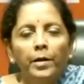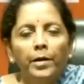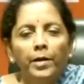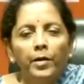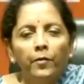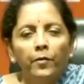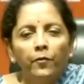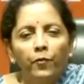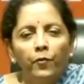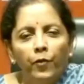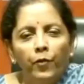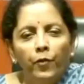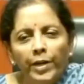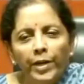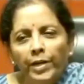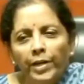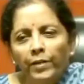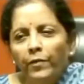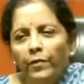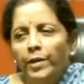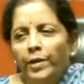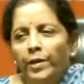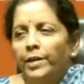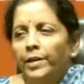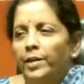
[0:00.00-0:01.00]
in a
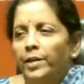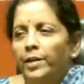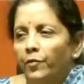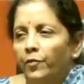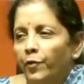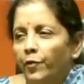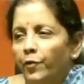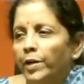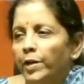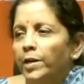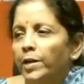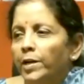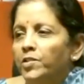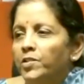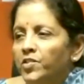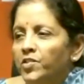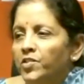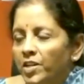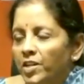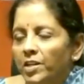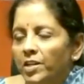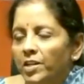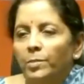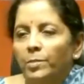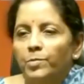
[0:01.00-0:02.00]
very, very difficult
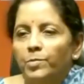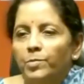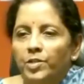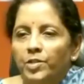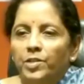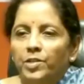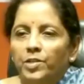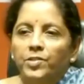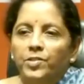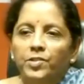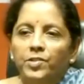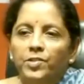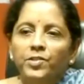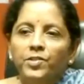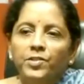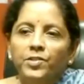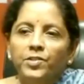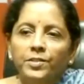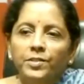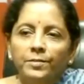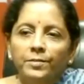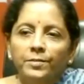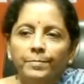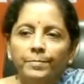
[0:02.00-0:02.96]
circumstances.